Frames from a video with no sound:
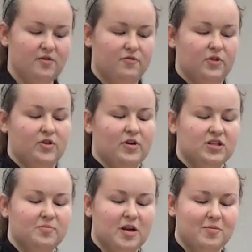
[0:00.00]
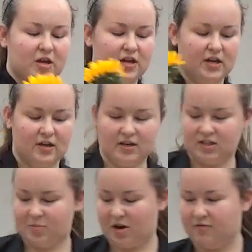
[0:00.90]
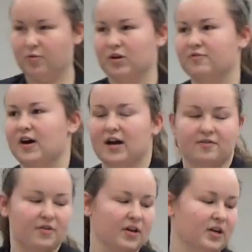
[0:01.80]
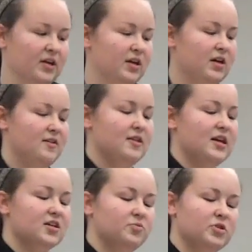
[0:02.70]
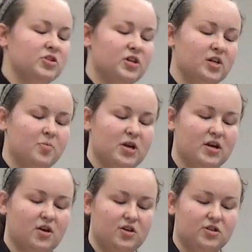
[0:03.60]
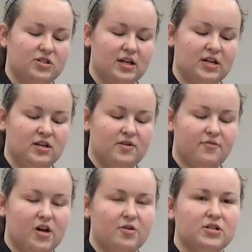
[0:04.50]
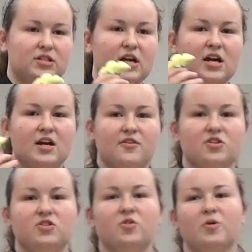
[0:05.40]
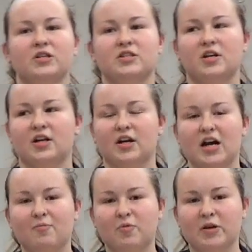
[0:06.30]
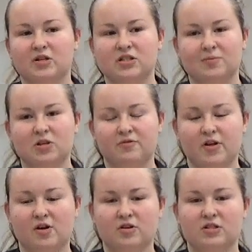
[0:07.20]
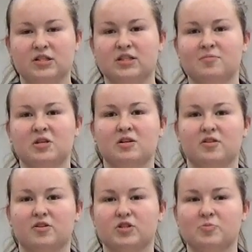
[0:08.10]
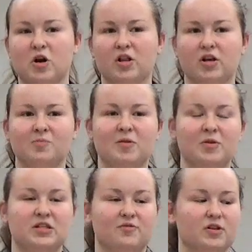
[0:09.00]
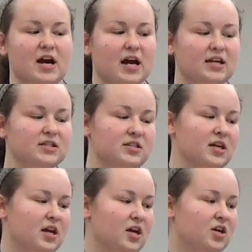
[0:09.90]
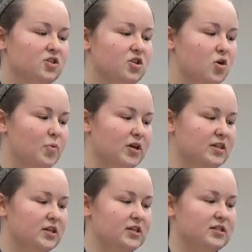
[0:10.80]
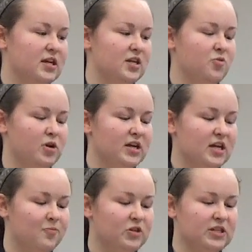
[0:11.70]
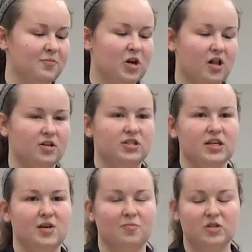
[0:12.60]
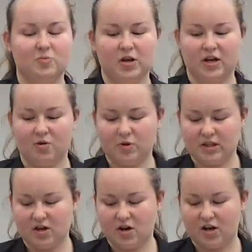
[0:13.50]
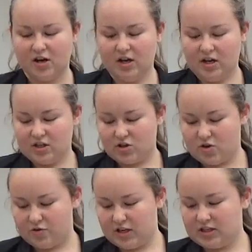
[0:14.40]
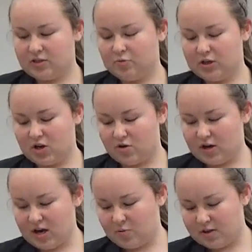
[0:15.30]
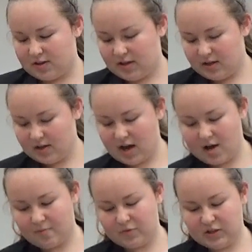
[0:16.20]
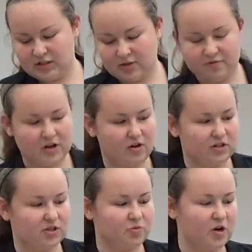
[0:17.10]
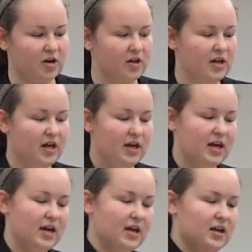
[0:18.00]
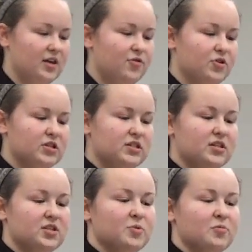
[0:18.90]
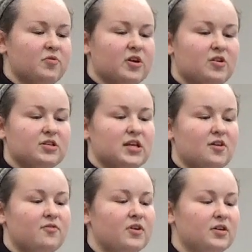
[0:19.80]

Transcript: for the arrangement I'm making, it's about 4 or 5. The next ones you're going to pick are your secondary flowers. These are the ones that are going to complement your subject flowers. These can be a little smaller, maybe different heights. So pick these, and you want to keep the same color scheme depending on what they are. So these would go great with these sunflowers as well. And if you can see, these purple flowers have,